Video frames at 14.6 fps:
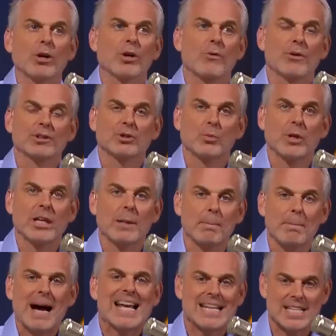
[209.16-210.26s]
Earlier this week,
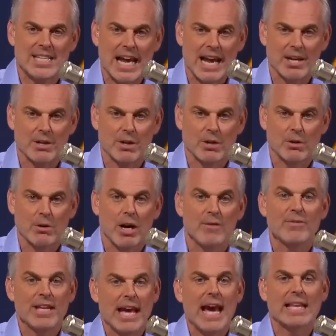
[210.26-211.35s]
Mike Sando
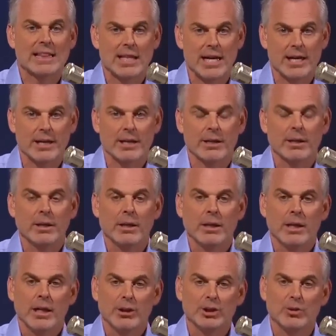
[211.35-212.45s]
of The Athletic
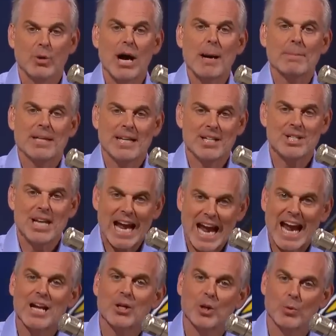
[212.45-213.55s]
dropped his
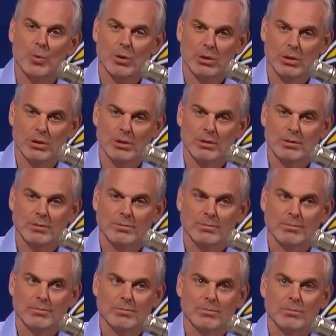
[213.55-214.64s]
annual
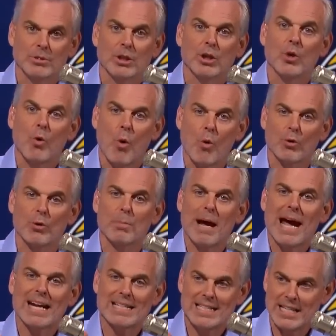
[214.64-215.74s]

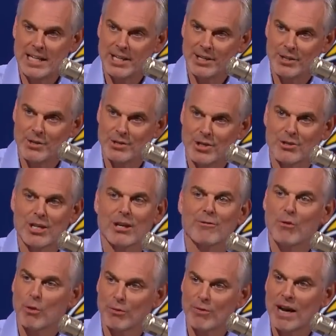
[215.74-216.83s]
quarterback tiers. There's like
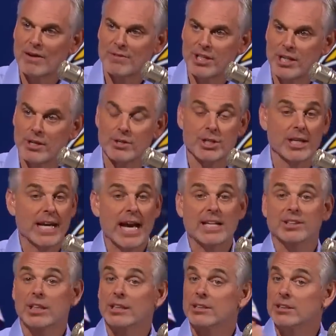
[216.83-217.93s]
four or five tiers. And he
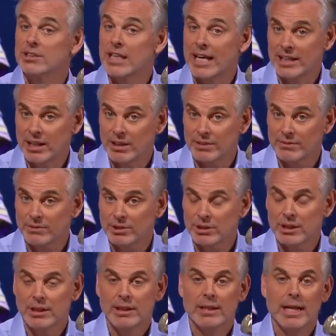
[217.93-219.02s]
asked
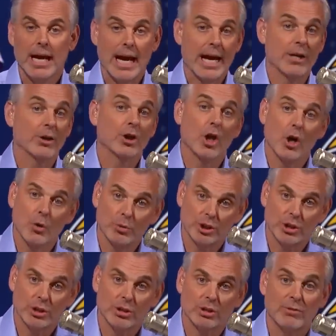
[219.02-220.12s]
executives and
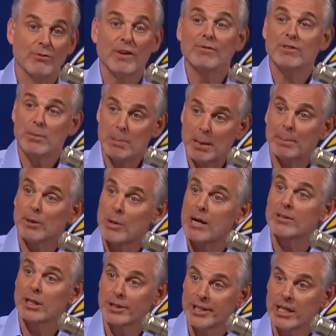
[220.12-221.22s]
coaches, 50 people
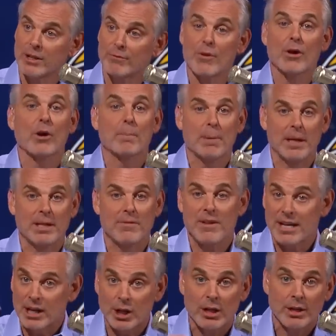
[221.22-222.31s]
around the league, for their opinion.
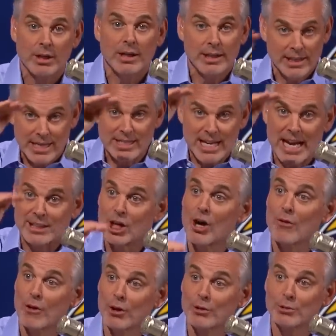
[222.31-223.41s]
Then he, he takes
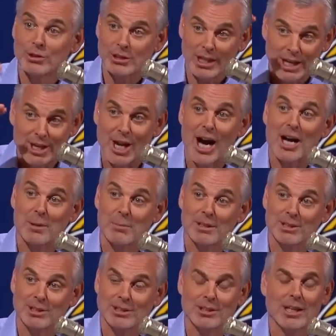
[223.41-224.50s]
all those
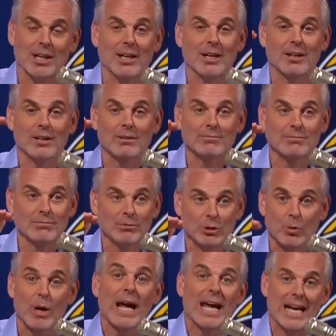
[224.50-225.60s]
anonymous uh,
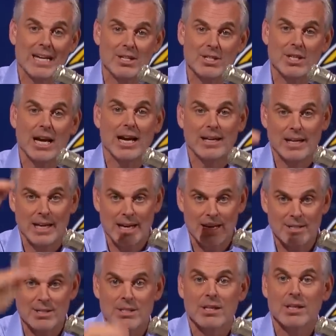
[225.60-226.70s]
grades and he
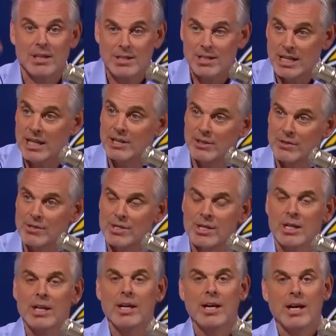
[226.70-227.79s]
has tiers.
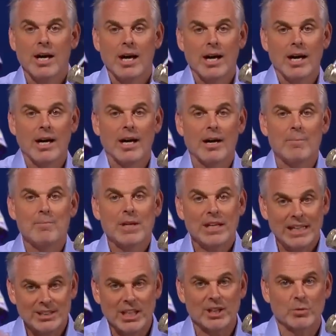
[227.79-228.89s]
Um,
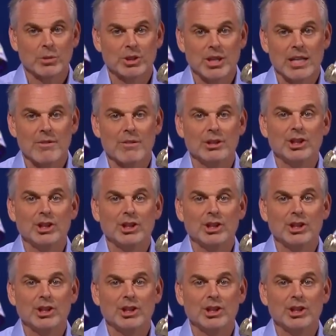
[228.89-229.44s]
it's interesting.